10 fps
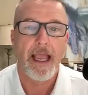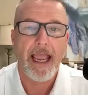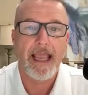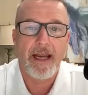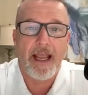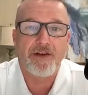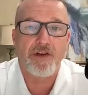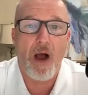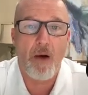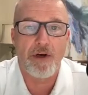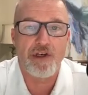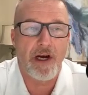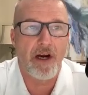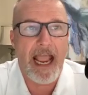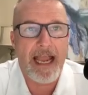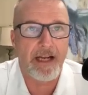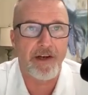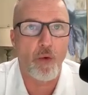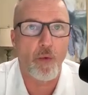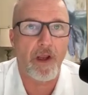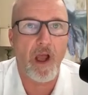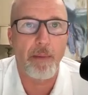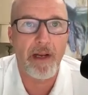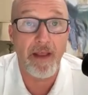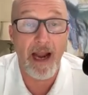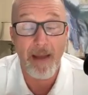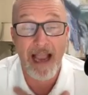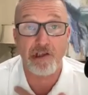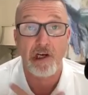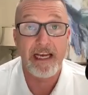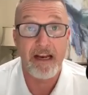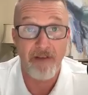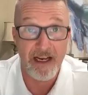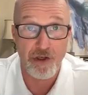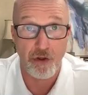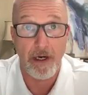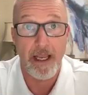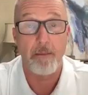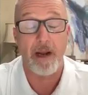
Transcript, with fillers: And, and so I want to share an anecdote with a company that I'm actually an investor in,